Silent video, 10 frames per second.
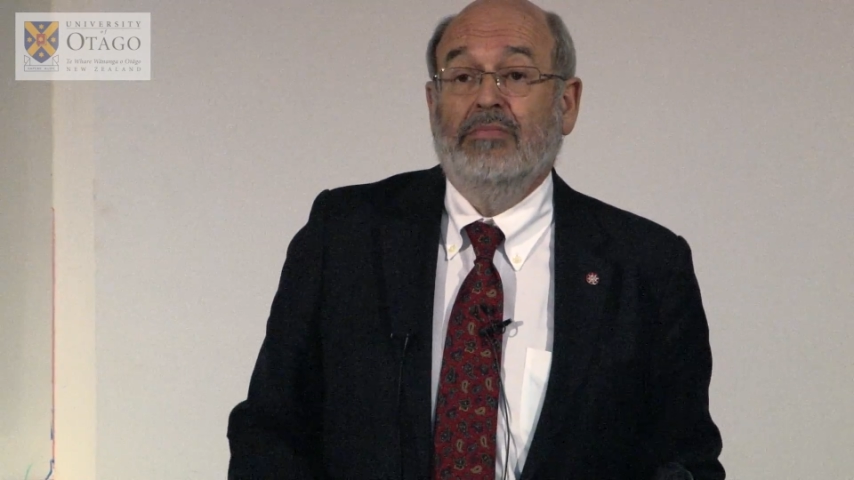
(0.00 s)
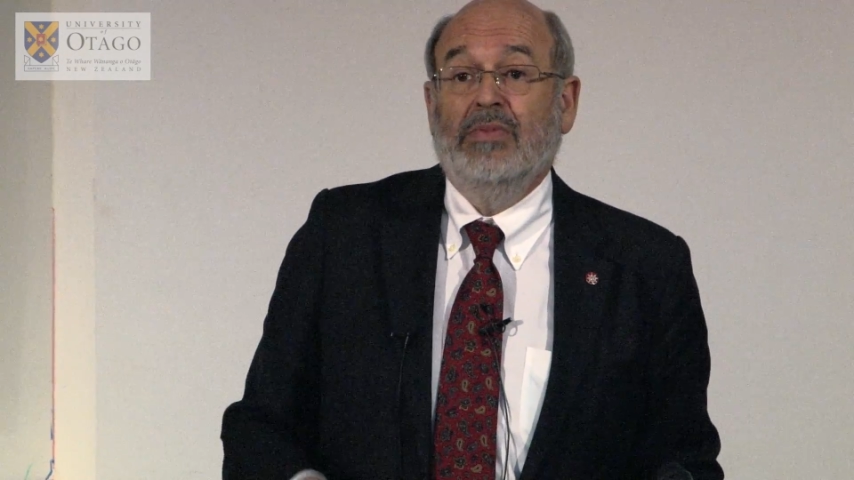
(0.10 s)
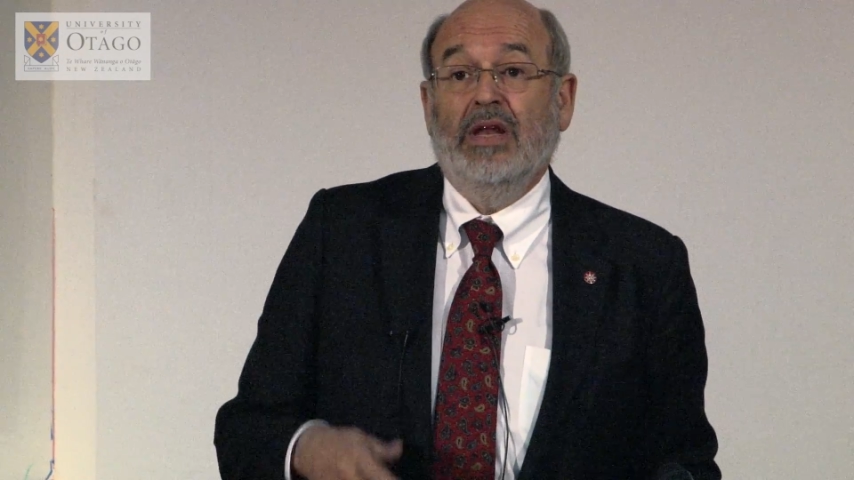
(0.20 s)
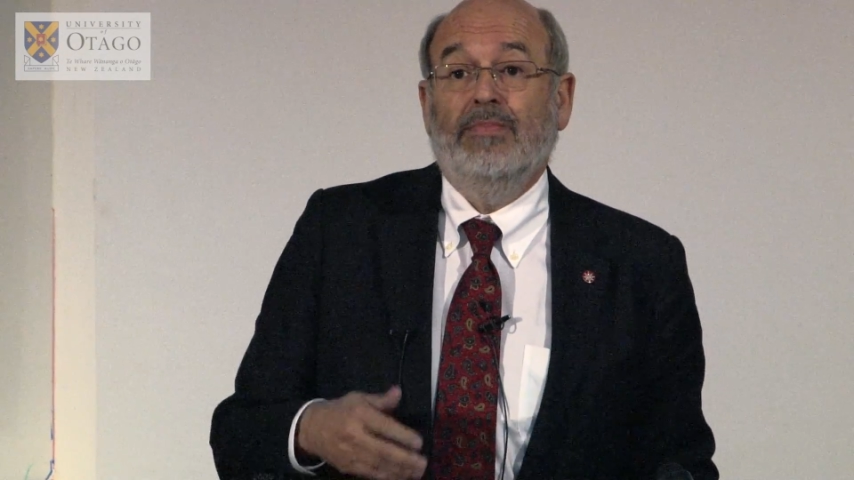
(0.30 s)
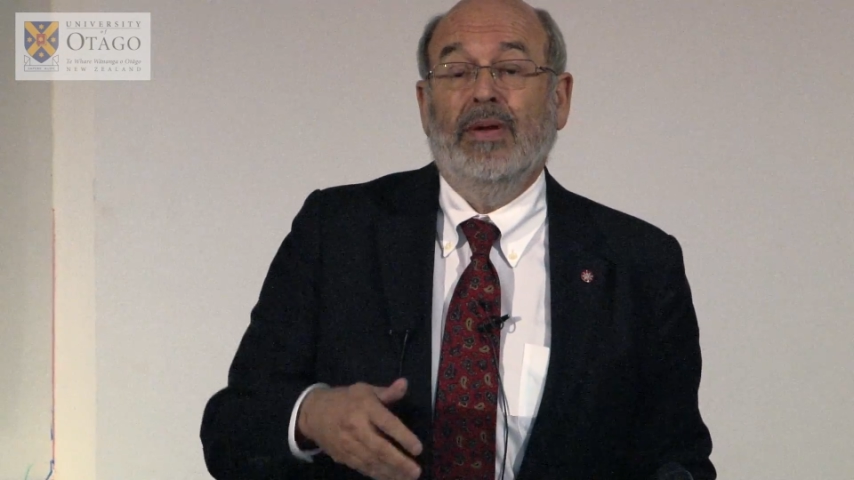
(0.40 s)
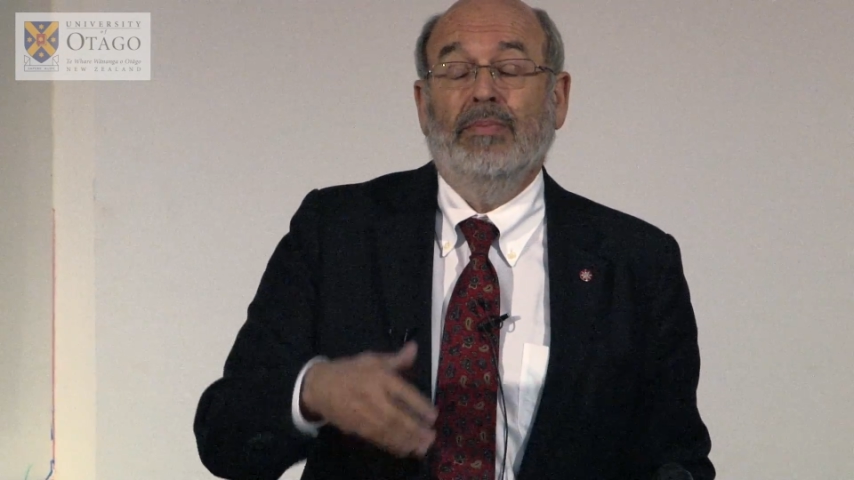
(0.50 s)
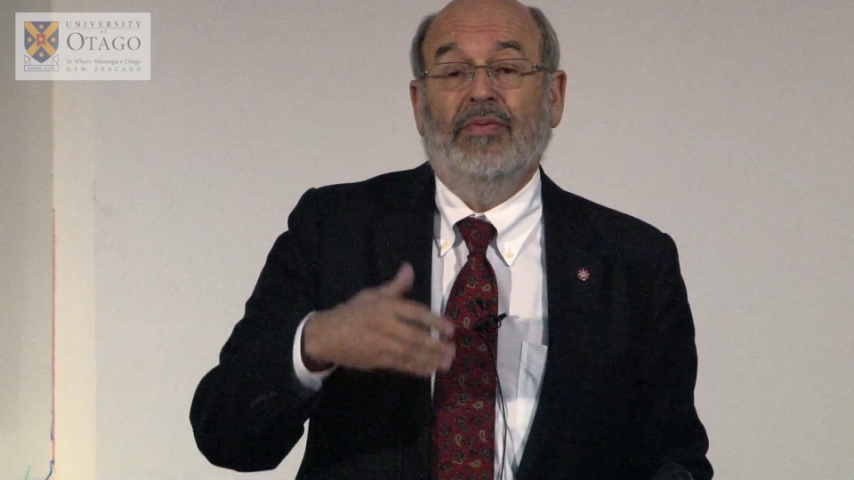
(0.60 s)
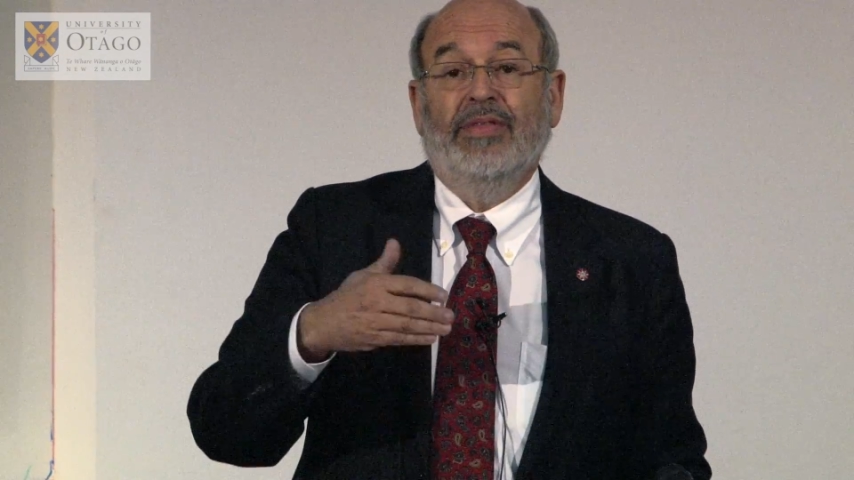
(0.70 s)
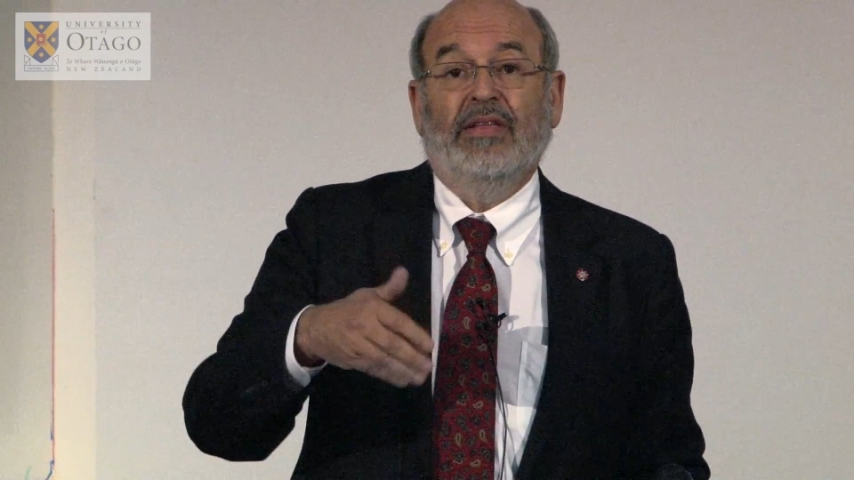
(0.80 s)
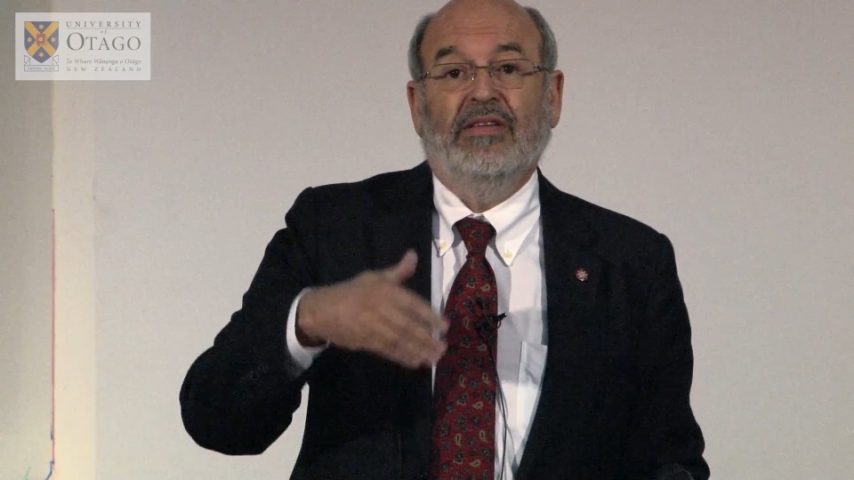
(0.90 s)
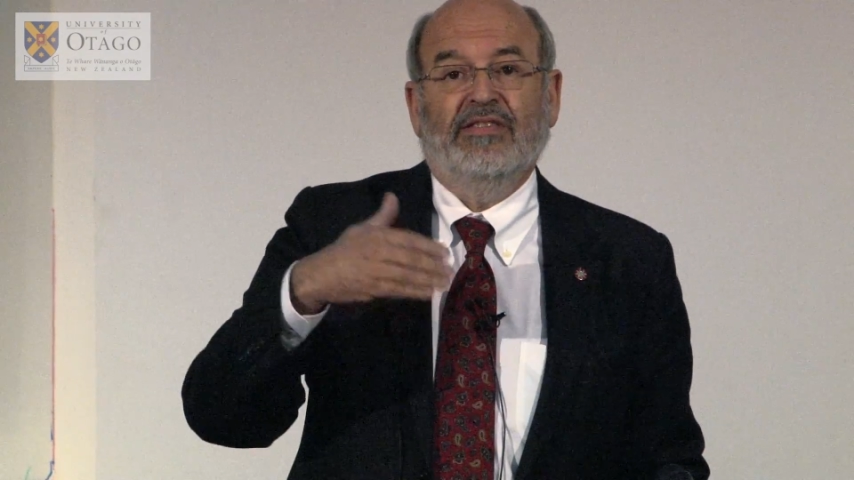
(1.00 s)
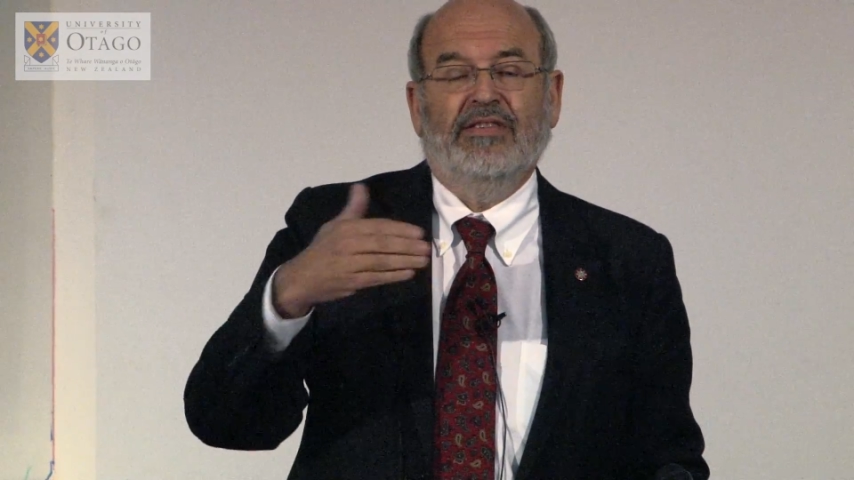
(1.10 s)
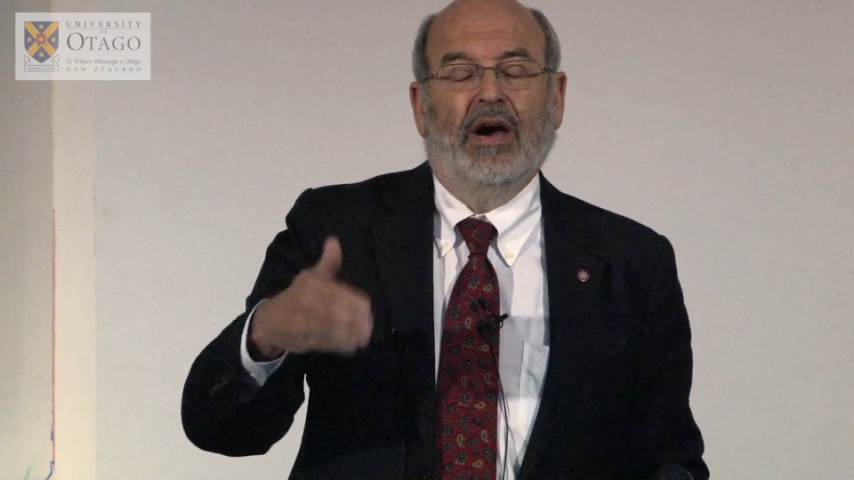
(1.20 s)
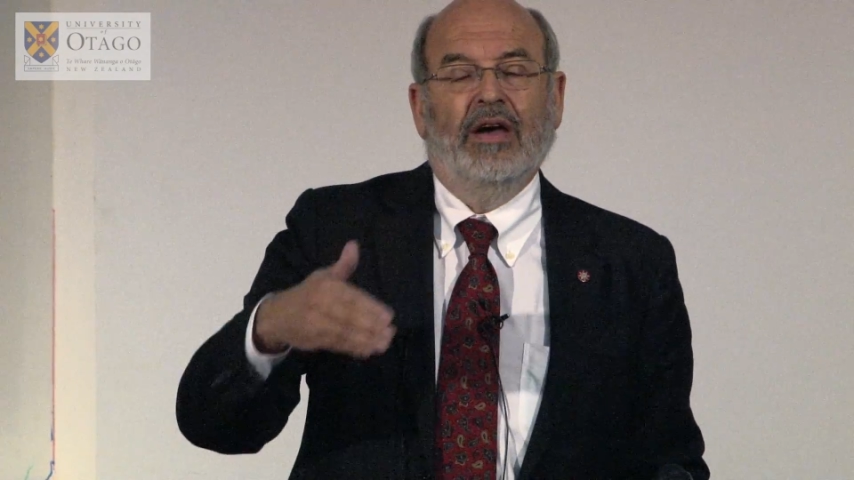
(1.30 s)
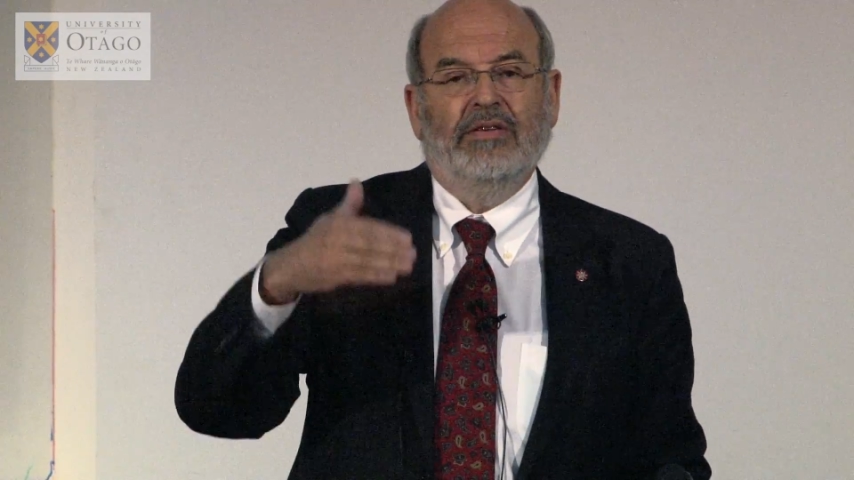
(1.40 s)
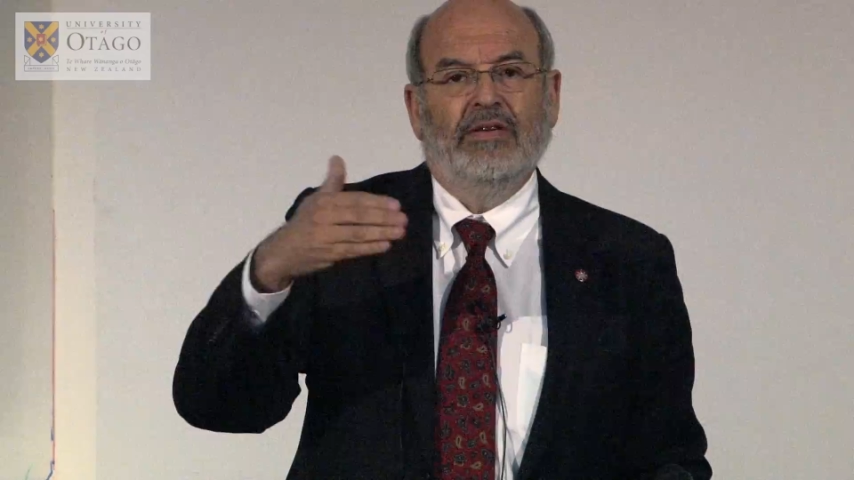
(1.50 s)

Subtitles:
Many people think that science